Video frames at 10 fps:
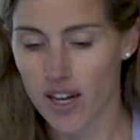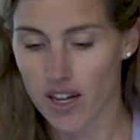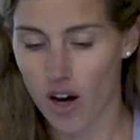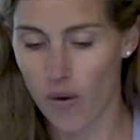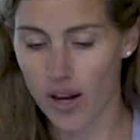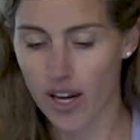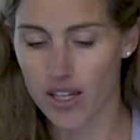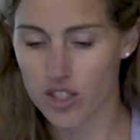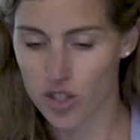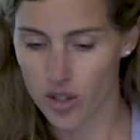going
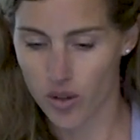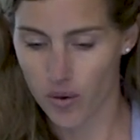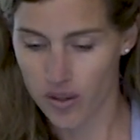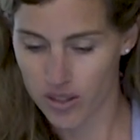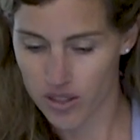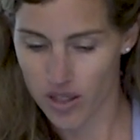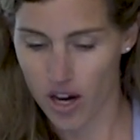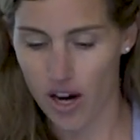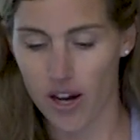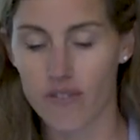to
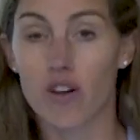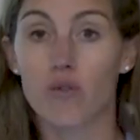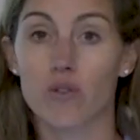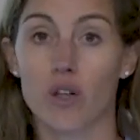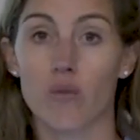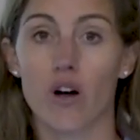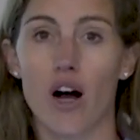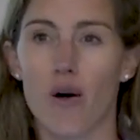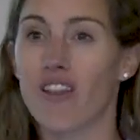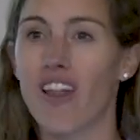
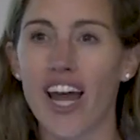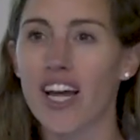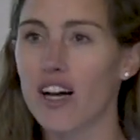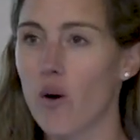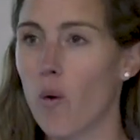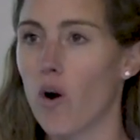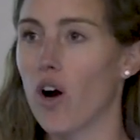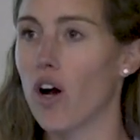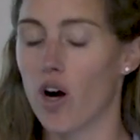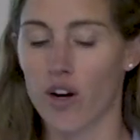a lake
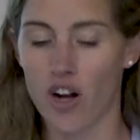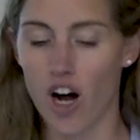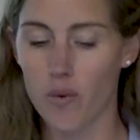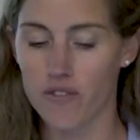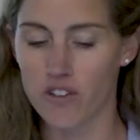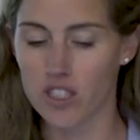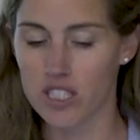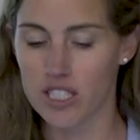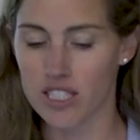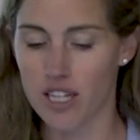or an aquifer
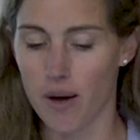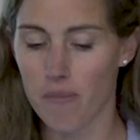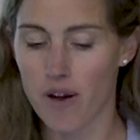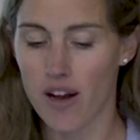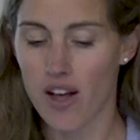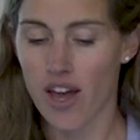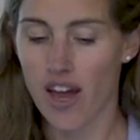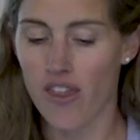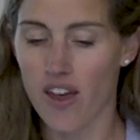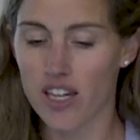system,
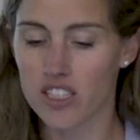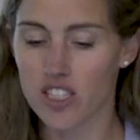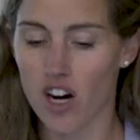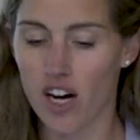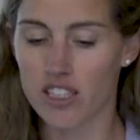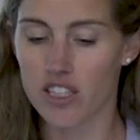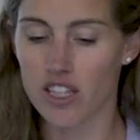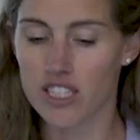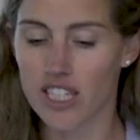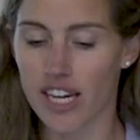and then it's gone to
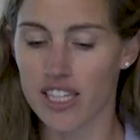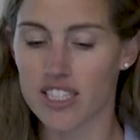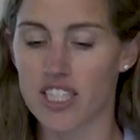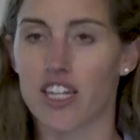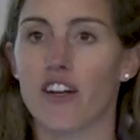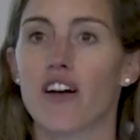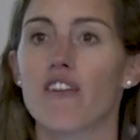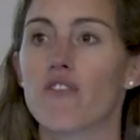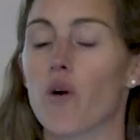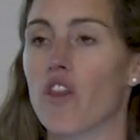the second city
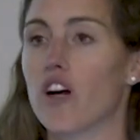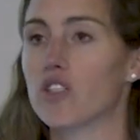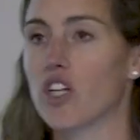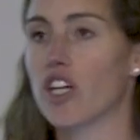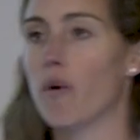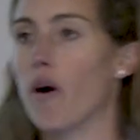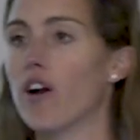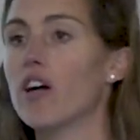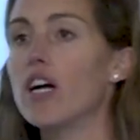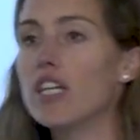for their drinking
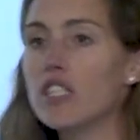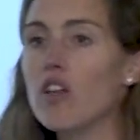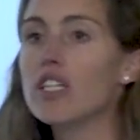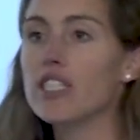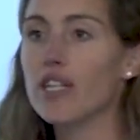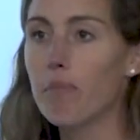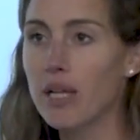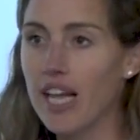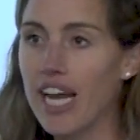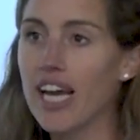water. So this is a
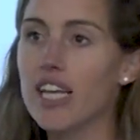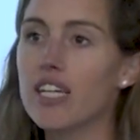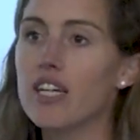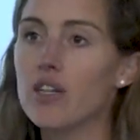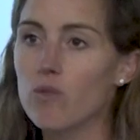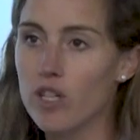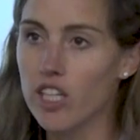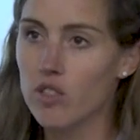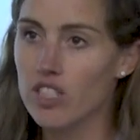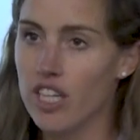planned
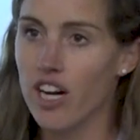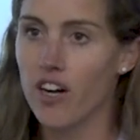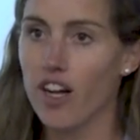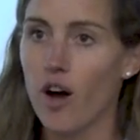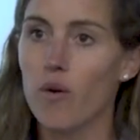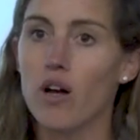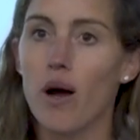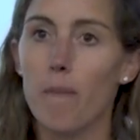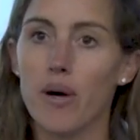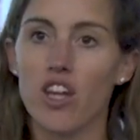reuse scenario,
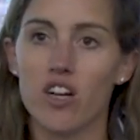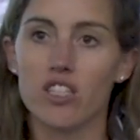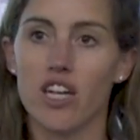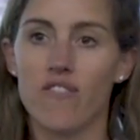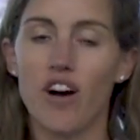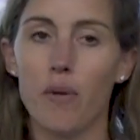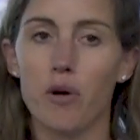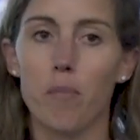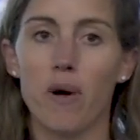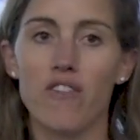but there's an
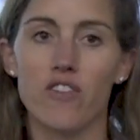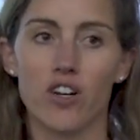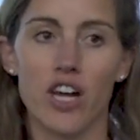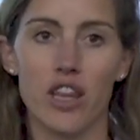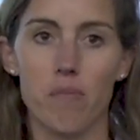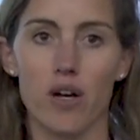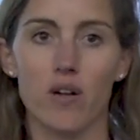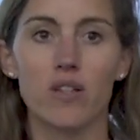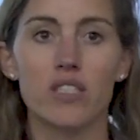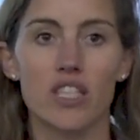environmental buffer in the
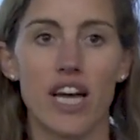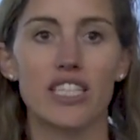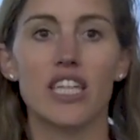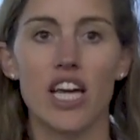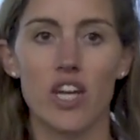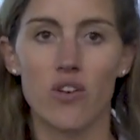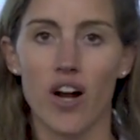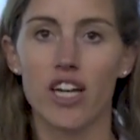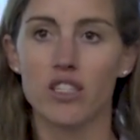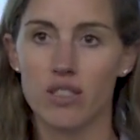middle. So that's
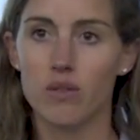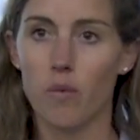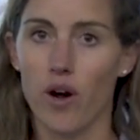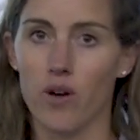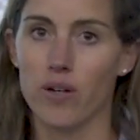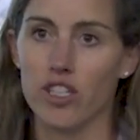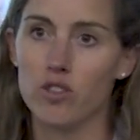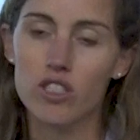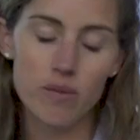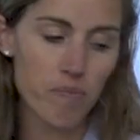indirect water
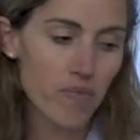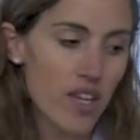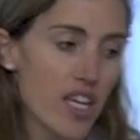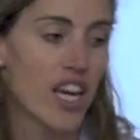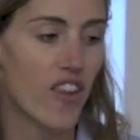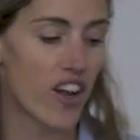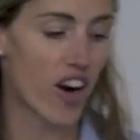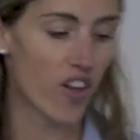reuse. And then our